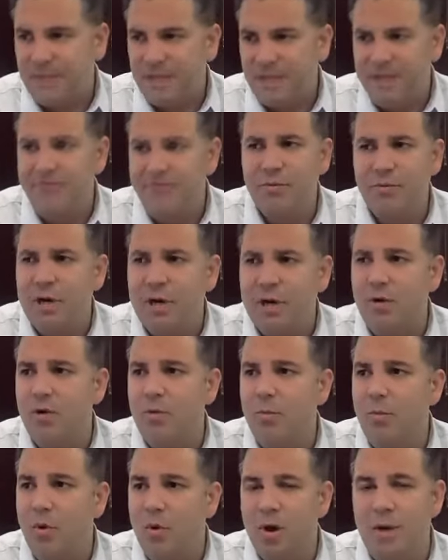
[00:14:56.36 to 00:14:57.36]
If you want to
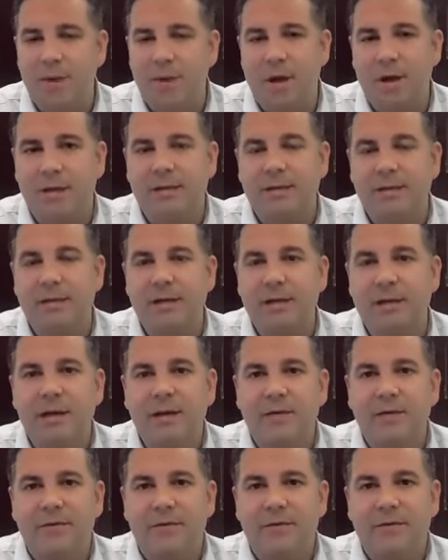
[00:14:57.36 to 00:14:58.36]
know more about it,
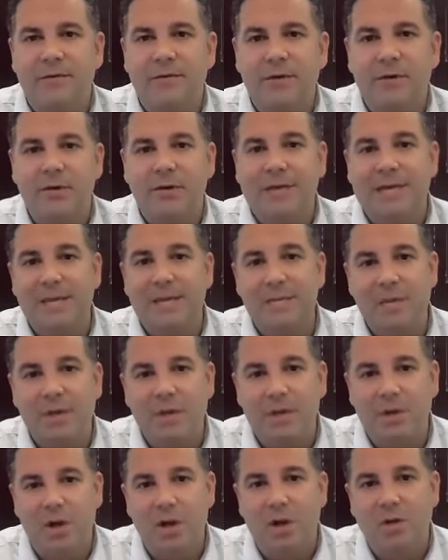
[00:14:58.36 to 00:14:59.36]
feel free to give me a
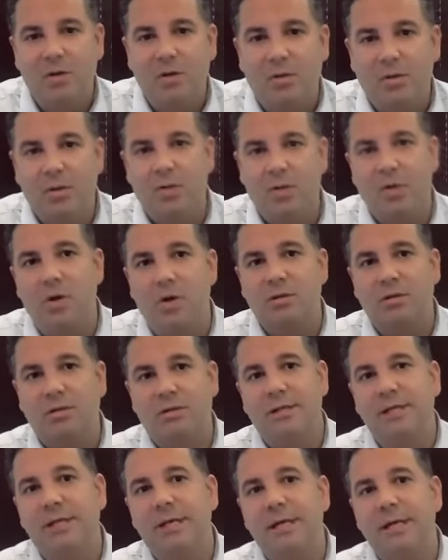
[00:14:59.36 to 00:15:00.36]
call or call
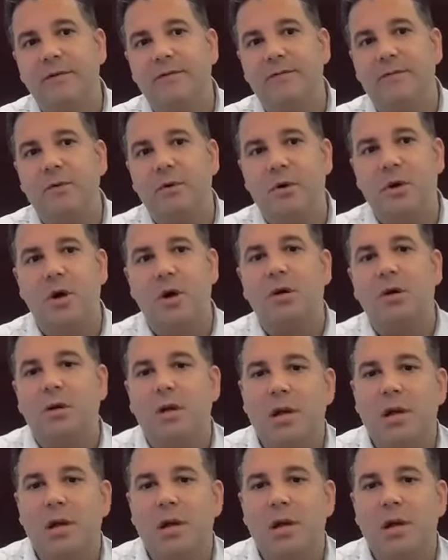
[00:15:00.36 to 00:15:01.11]
Steve or call